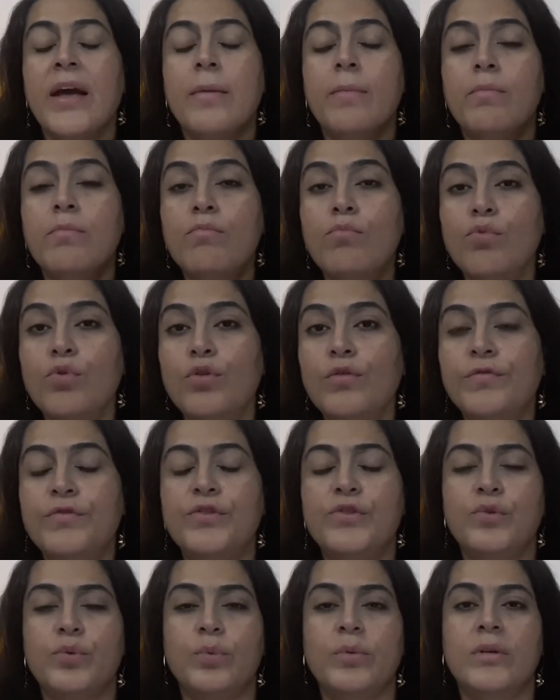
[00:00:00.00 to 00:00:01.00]

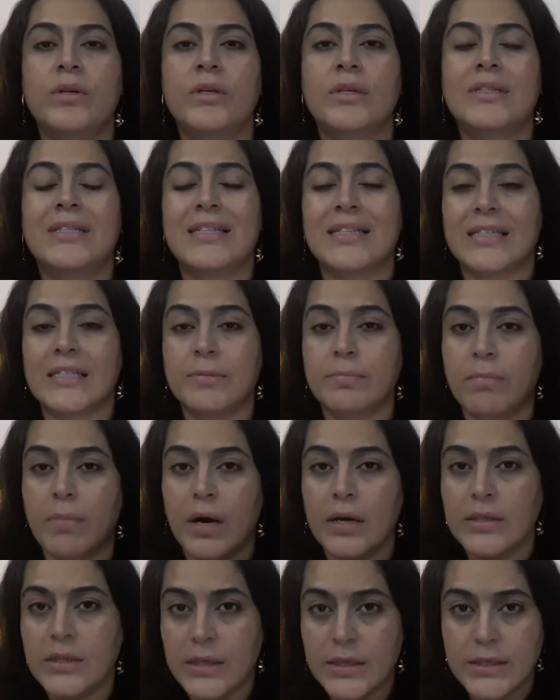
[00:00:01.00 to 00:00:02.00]
moved towards
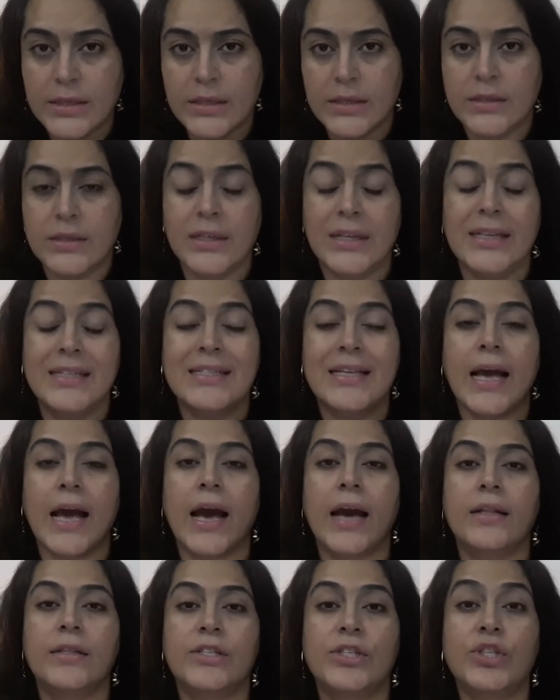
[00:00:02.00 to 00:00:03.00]
smarter cities
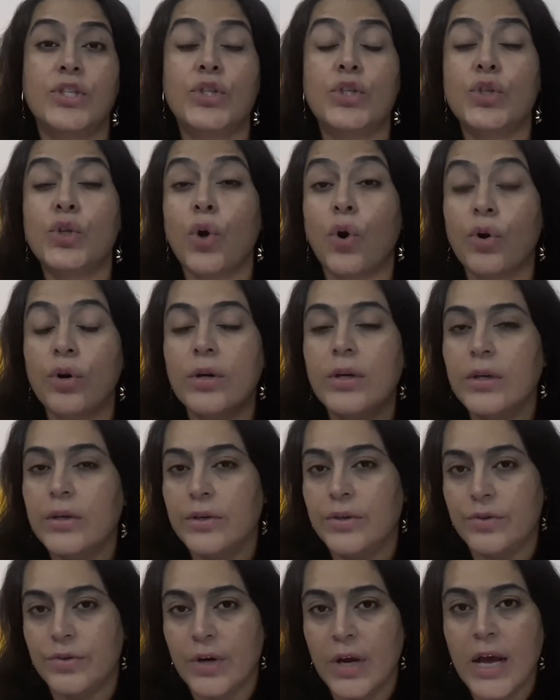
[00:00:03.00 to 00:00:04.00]
and
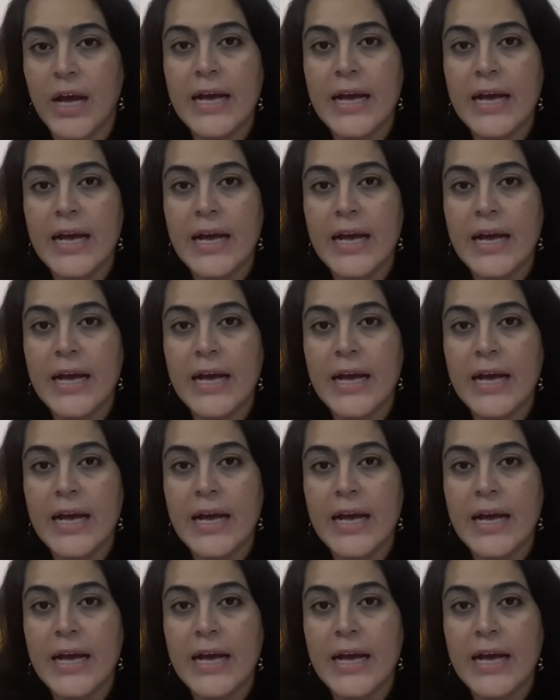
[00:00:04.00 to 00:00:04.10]
stronger